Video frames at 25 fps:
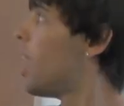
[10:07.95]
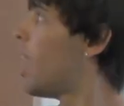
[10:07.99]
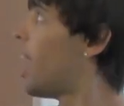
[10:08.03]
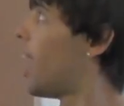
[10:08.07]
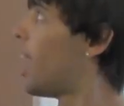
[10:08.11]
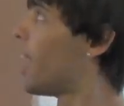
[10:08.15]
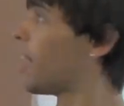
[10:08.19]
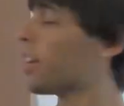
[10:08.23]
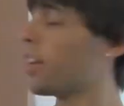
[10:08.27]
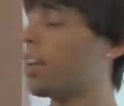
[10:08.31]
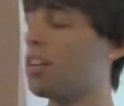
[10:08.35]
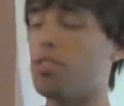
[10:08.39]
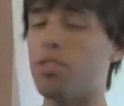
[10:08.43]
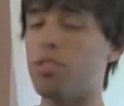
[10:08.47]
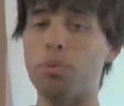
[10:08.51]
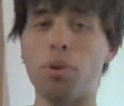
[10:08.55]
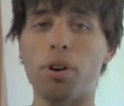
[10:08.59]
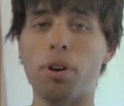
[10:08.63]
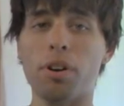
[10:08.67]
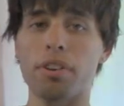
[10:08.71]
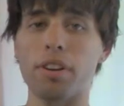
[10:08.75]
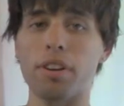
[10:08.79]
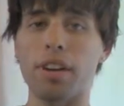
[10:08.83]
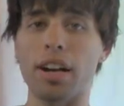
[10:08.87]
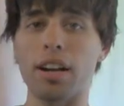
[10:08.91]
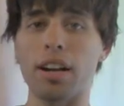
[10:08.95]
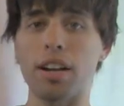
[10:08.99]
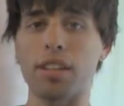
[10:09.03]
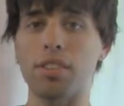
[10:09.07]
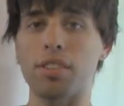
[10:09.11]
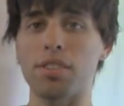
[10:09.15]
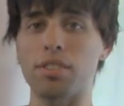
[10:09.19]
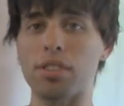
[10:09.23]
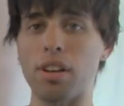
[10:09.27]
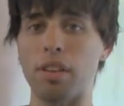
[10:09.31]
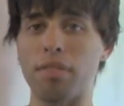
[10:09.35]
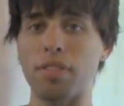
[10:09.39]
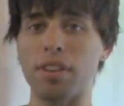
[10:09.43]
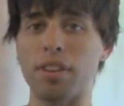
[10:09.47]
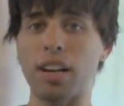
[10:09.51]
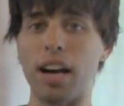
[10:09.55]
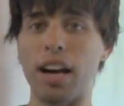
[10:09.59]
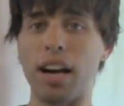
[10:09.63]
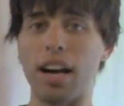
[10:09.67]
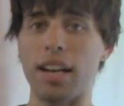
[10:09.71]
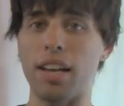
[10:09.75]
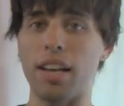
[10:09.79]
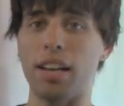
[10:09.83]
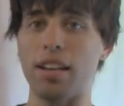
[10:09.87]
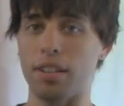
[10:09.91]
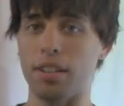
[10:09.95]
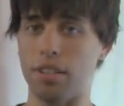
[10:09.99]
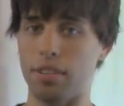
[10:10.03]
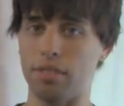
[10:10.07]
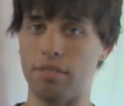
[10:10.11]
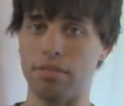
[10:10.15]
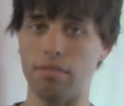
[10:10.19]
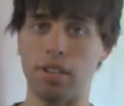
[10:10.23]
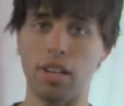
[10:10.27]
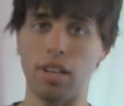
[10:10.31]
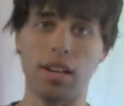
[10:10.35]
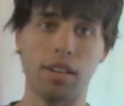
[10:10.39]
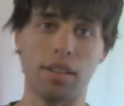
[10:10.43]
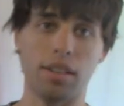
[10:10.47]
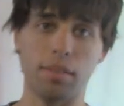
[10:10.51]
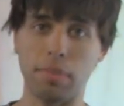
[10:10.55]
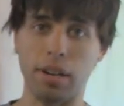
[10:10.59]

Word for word: Uh, in case you're wondering, I got this off a guy here uh,